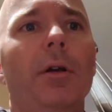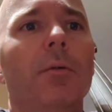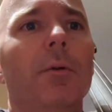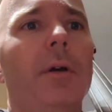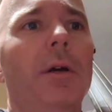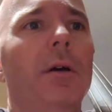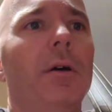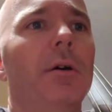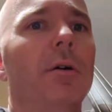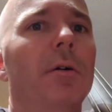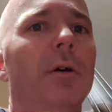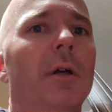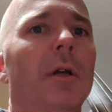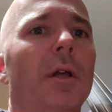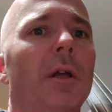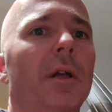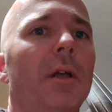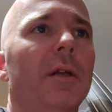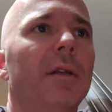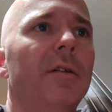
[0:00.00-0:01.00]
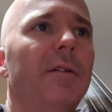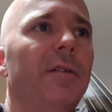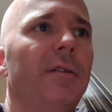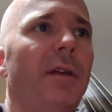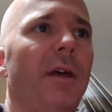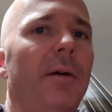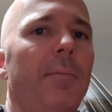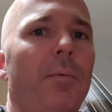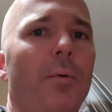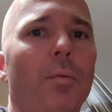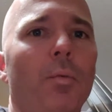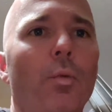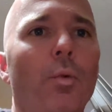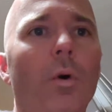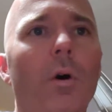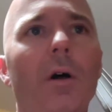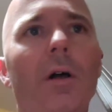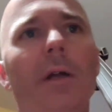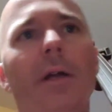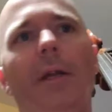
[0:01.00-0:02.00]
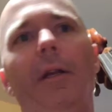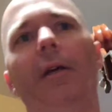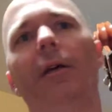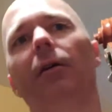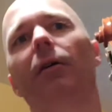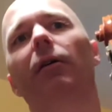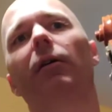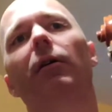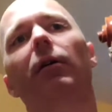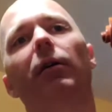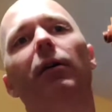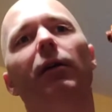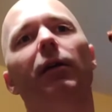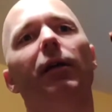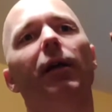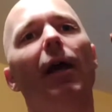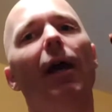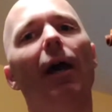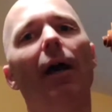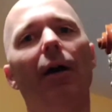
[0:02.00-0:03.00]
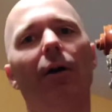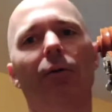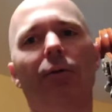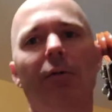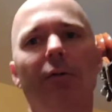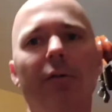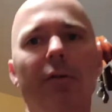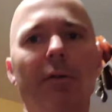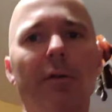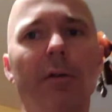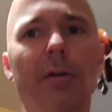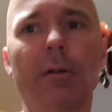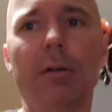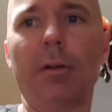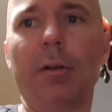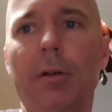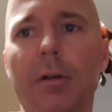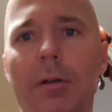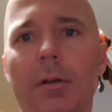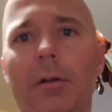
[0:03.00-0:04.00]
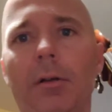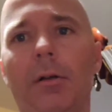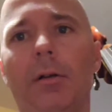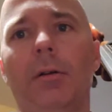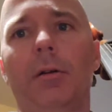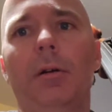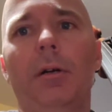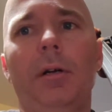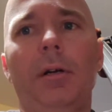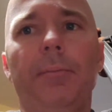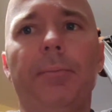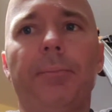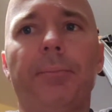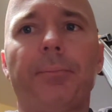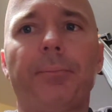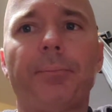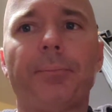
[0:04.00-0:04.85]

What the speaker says: here we go. Step 1, count. All right.